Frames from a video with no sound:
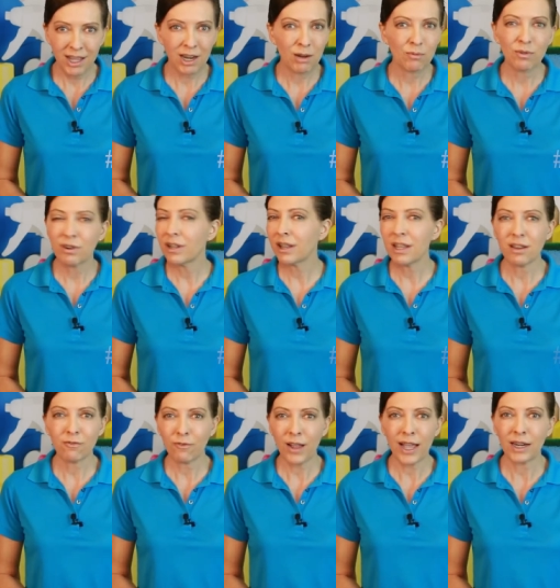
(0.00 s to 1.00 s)
And I'm really
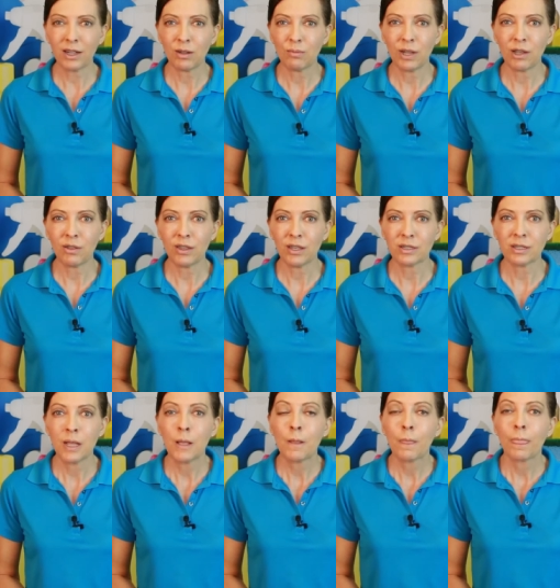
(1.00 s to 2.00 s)
emphatic about
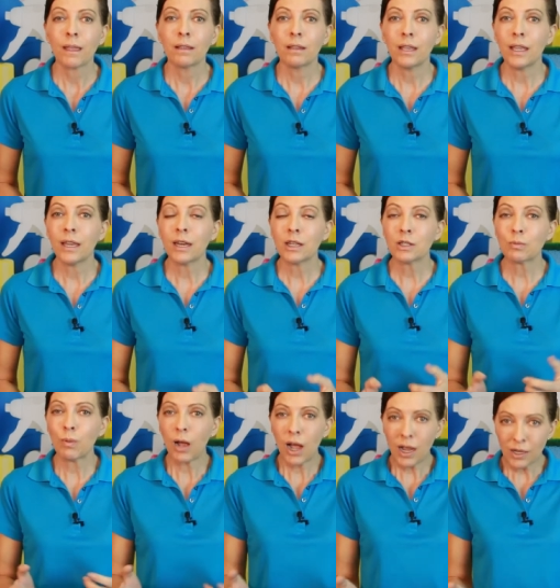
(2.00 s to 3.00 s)
this. It
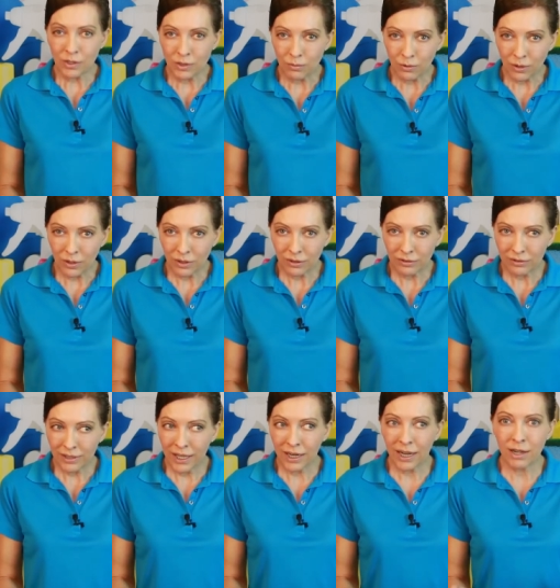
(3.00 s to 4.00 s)
is possible,
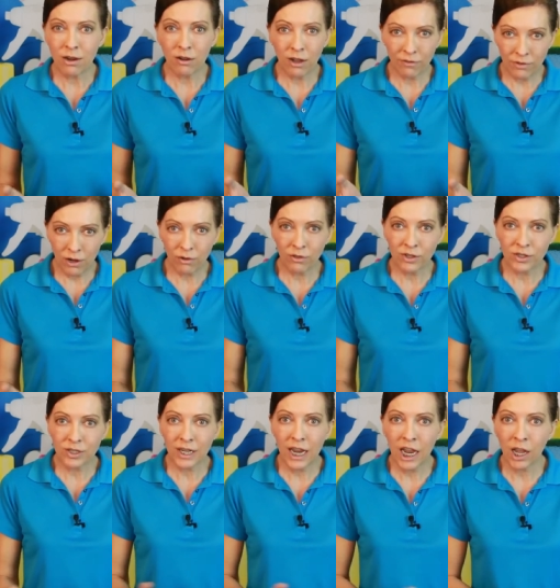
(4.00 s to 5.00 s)
and I know I've known
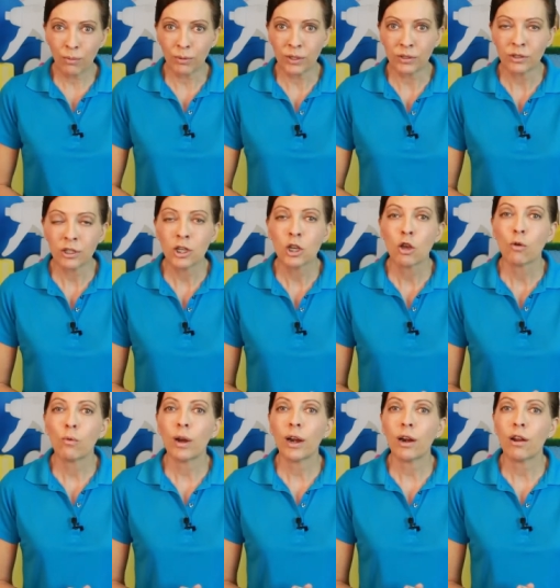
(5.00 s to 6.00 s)
this to happen,
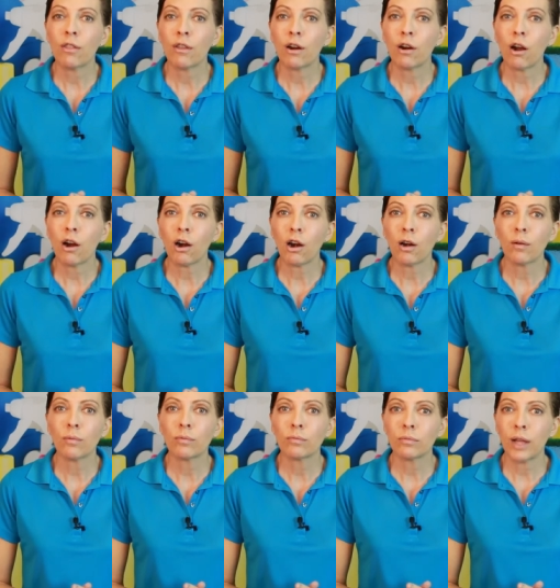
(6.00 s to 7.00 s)
where there
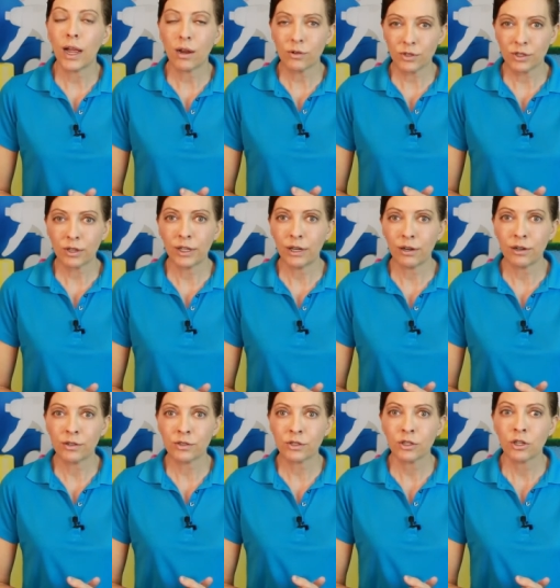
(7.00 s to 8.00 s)
are house
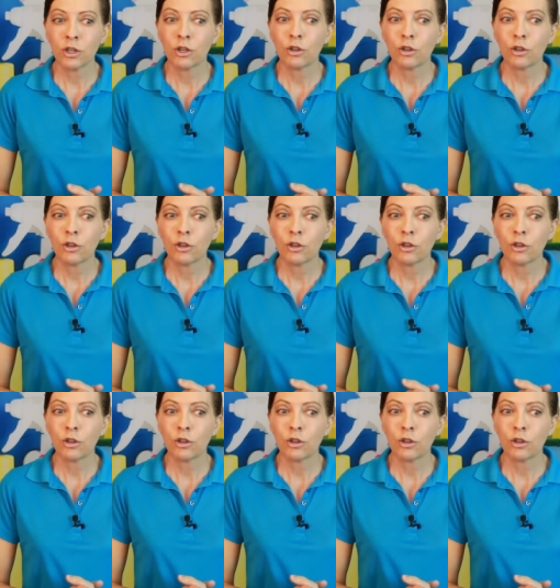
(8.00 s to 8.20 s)
cleaners